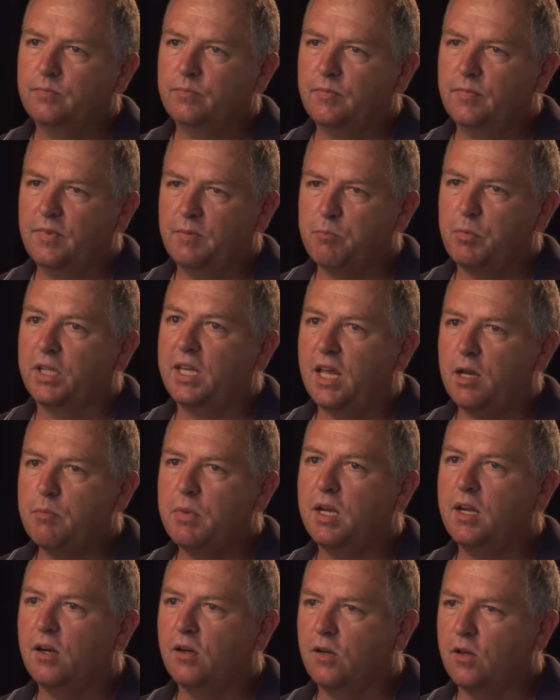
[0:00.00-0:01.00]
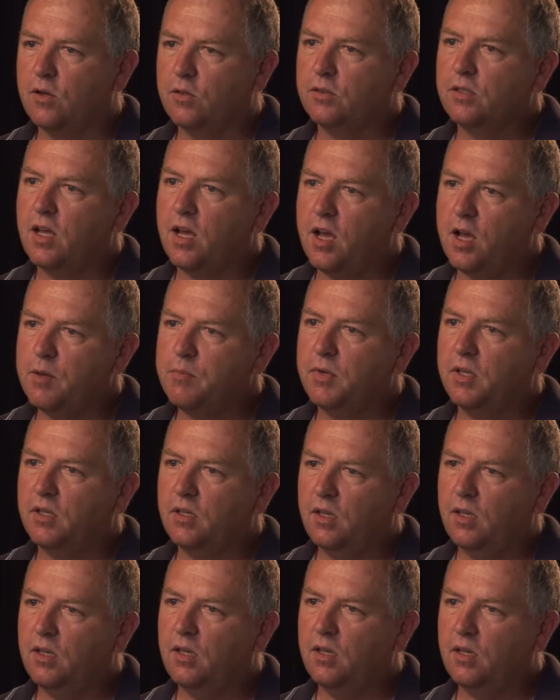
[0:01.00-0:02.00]
But they'd been there a long time,
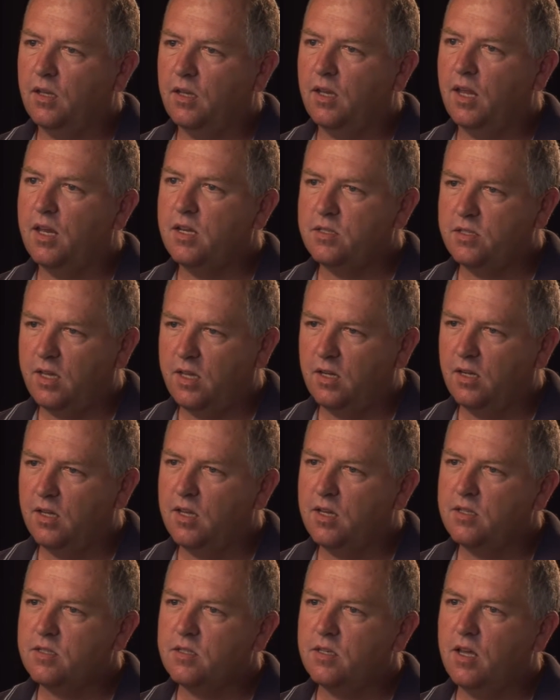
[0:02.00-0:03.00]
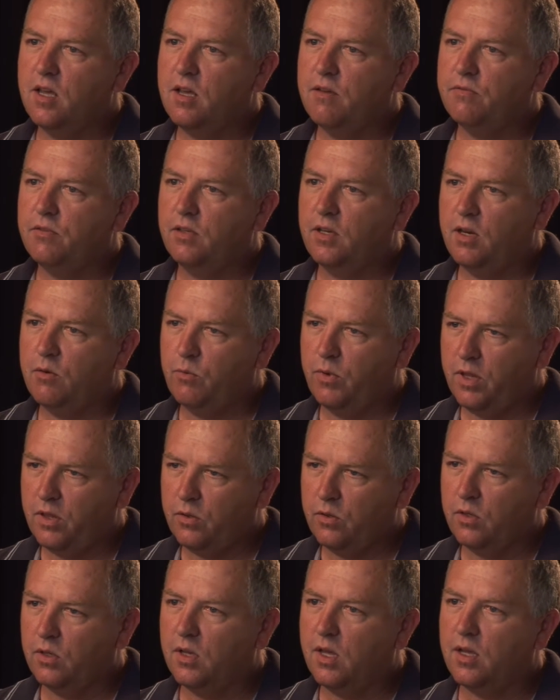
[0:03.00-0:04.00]
and they'd seen a lot of stuff, and they'd went
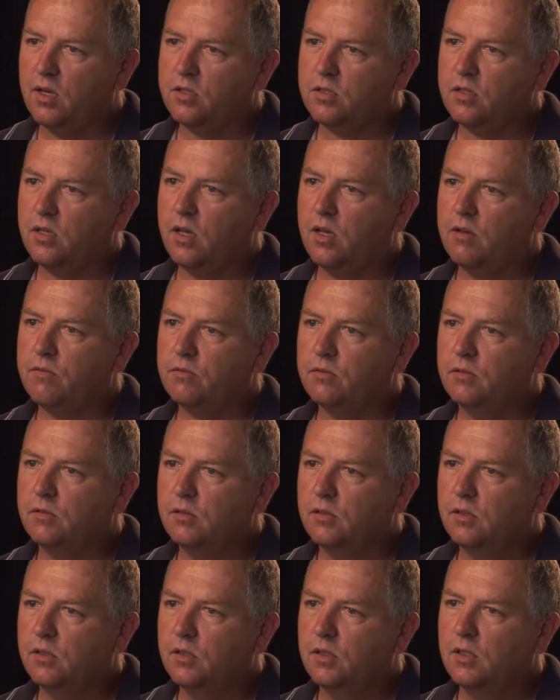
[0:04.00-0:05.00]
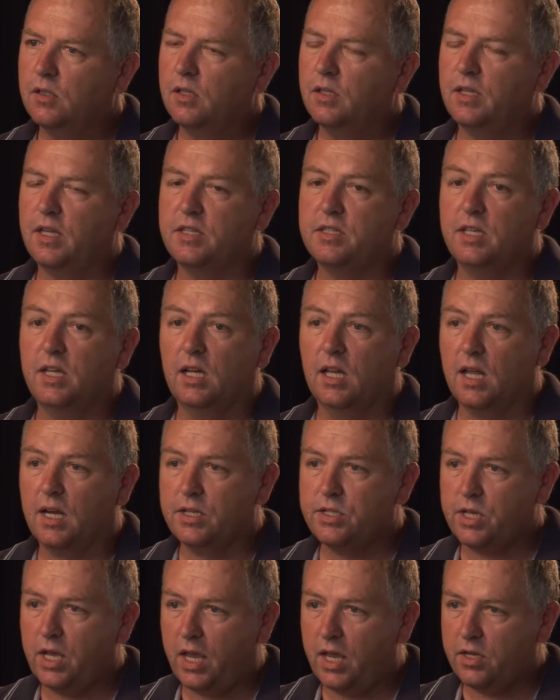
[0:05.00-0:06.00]
through a lot of stuff. They'd seen a lot of
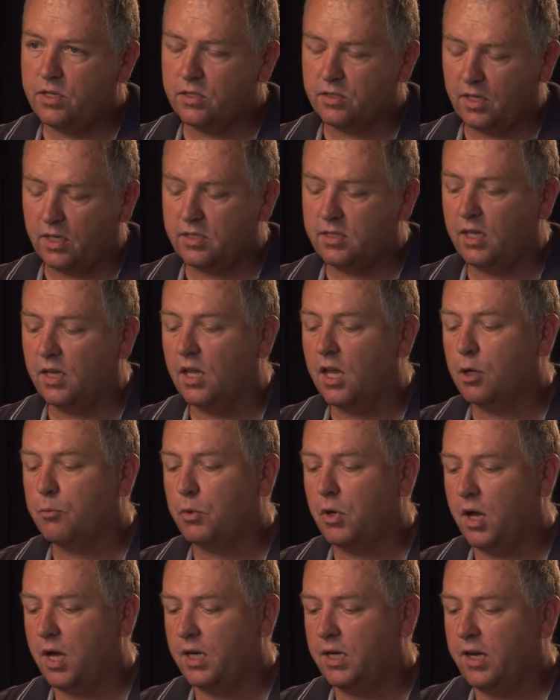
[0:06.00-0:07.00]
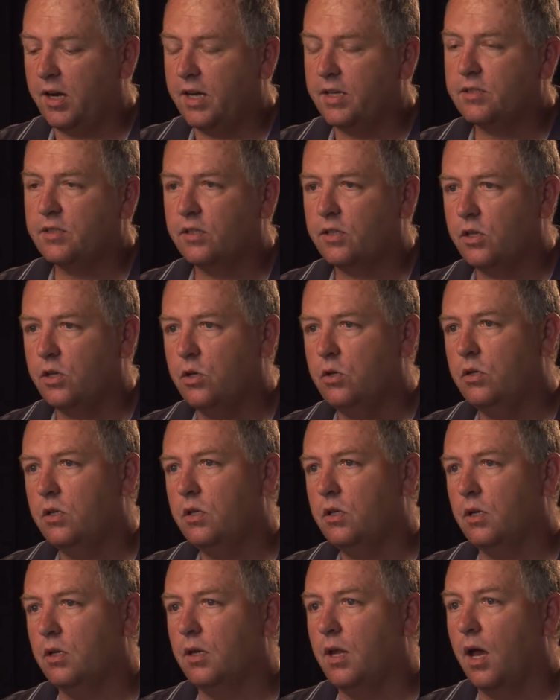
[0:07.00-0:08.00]
changes. They'd seen a lot of progress that the union
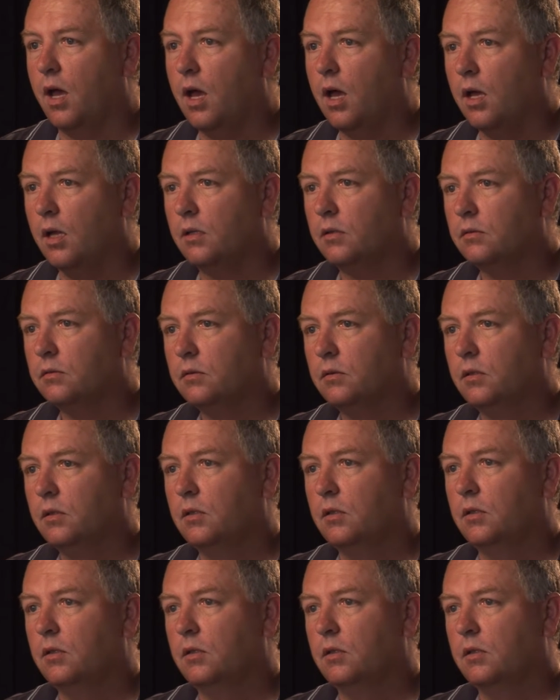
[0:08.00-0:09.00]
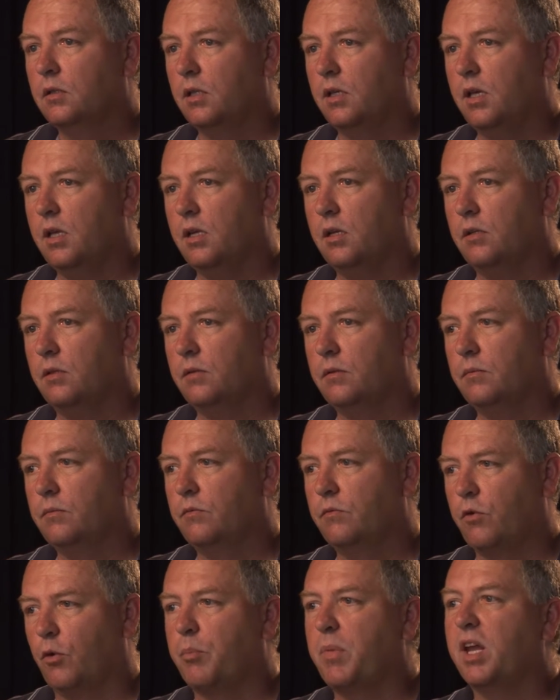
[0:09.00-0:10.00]
had done to get it
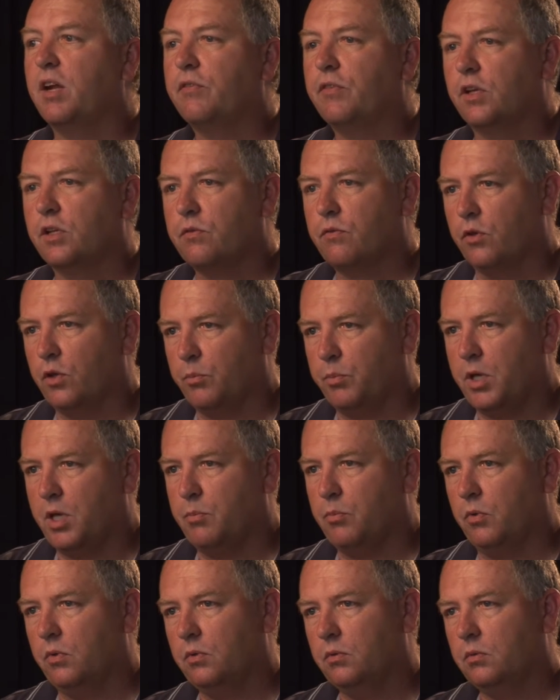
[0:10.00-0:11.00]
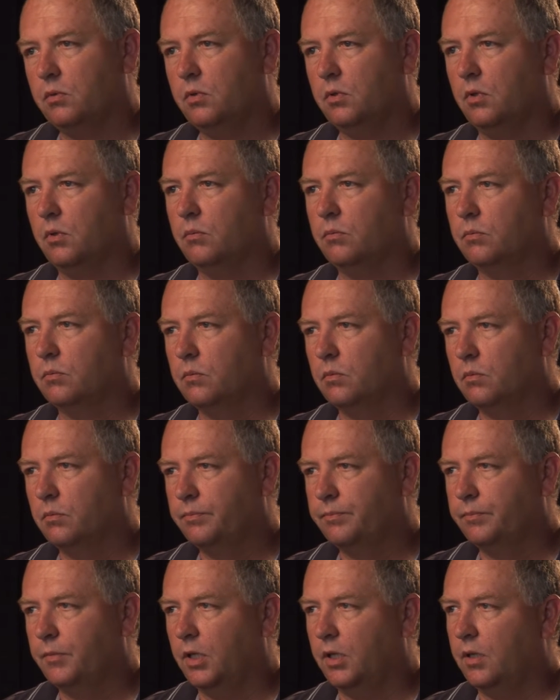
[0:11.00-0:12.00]
for benefits for the people, you know,
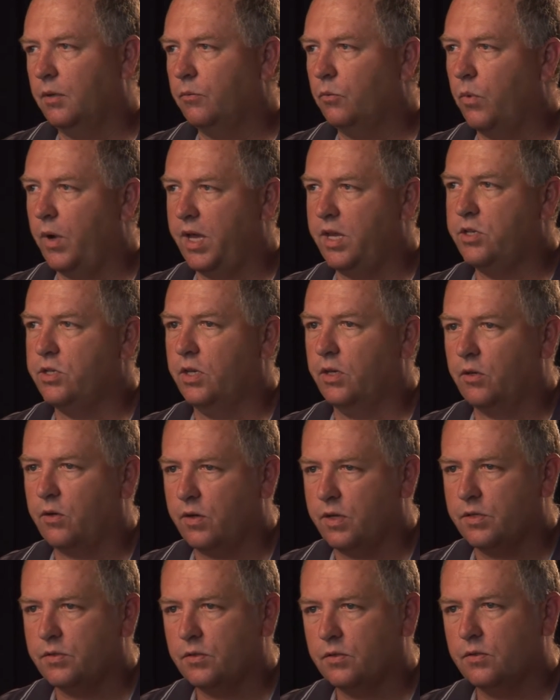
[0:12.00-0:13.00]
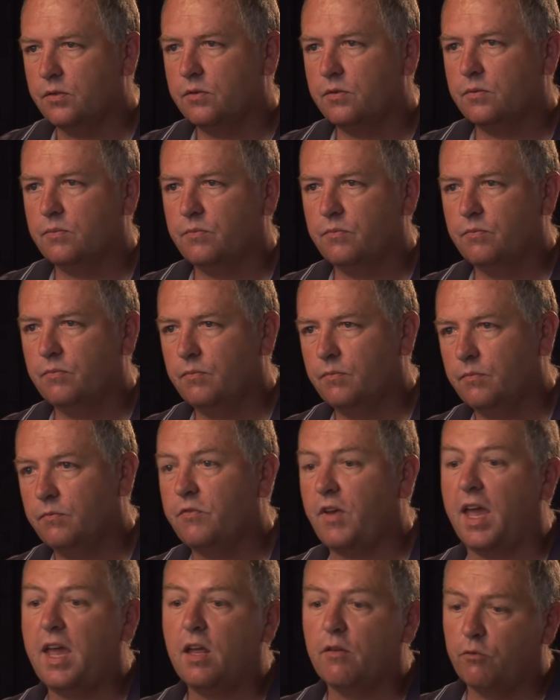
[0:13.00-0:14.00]
wage increases,
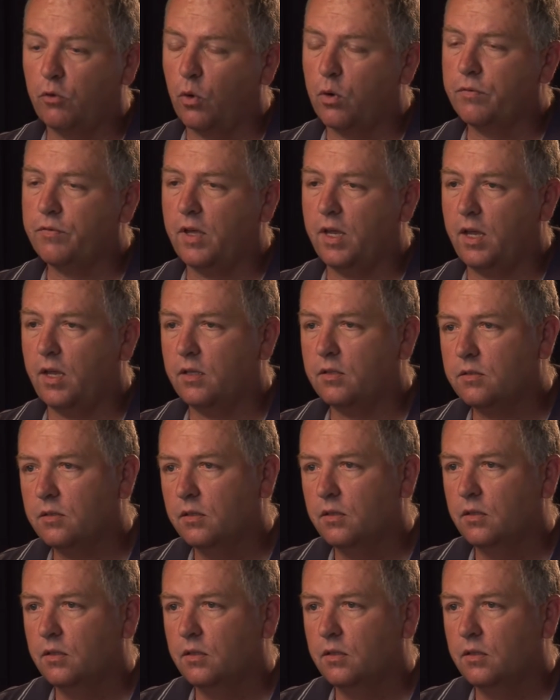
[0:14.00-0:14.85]
floor fans,